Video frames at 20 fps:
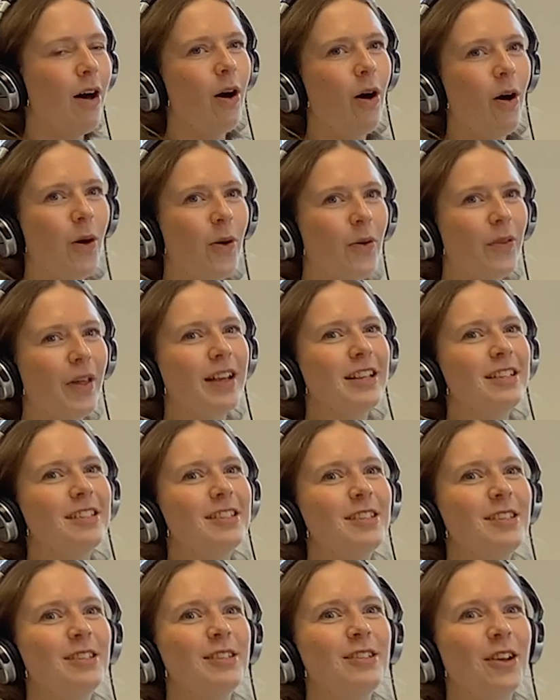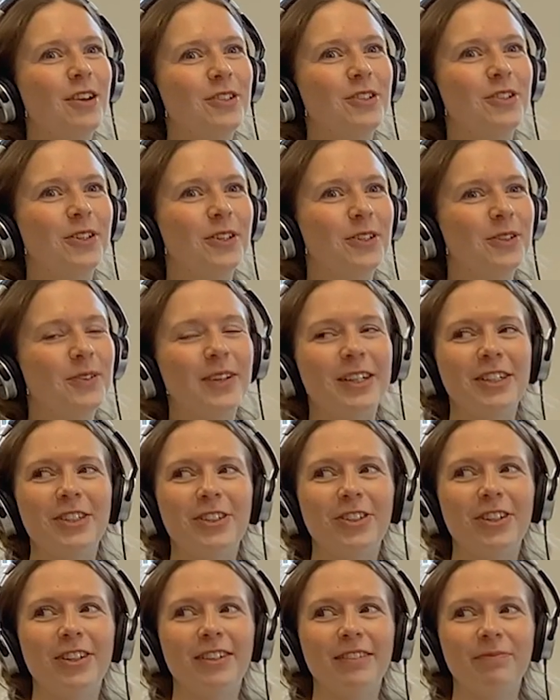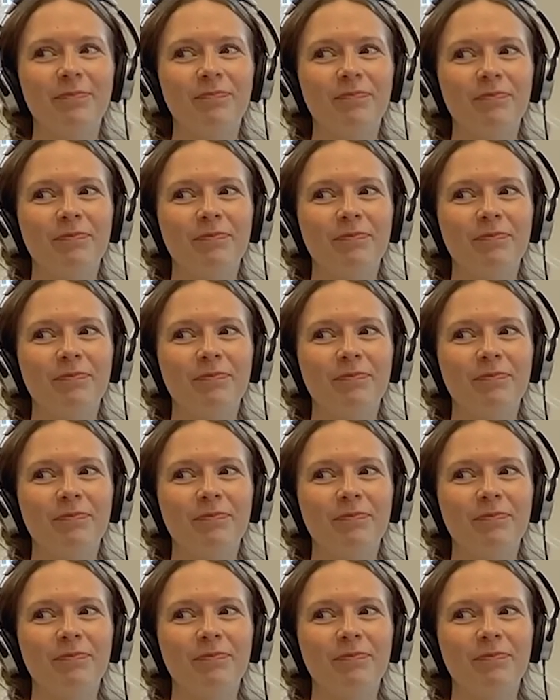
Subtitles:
Oh, that is such a good question.